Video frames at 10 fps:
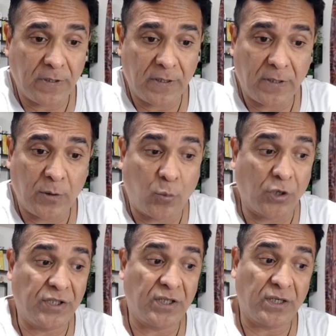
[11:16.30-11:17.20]

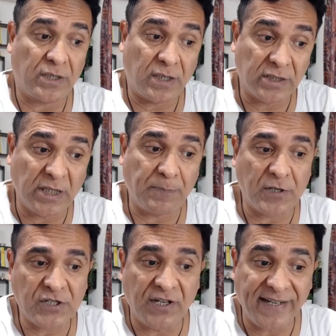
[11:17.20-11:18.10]
what the other
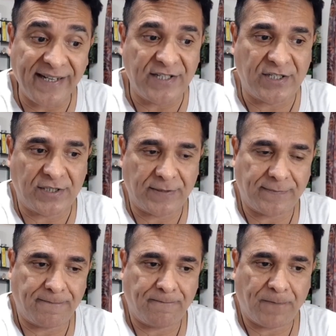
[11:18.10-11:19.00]
person needs,
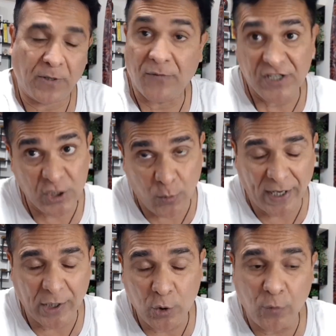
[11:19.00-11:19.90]
which is why
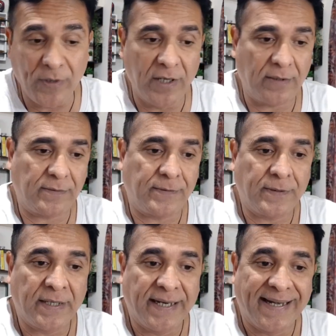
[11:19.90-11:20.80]
you will
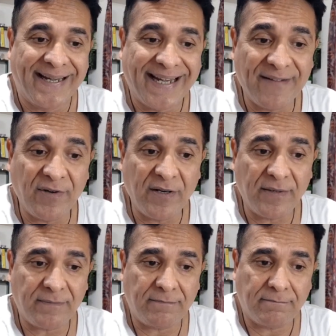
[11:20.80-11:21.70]

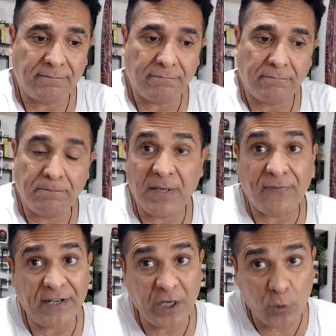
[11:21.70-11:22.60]
never be
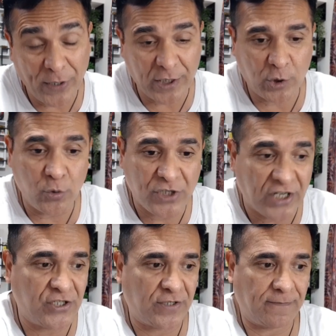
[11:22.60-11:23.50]
very quick to
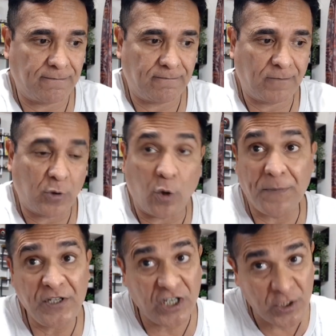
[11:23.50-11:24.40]
judge or
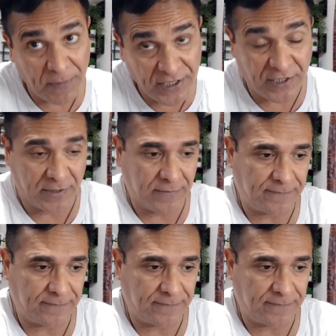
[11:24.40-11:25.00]
be judgmental.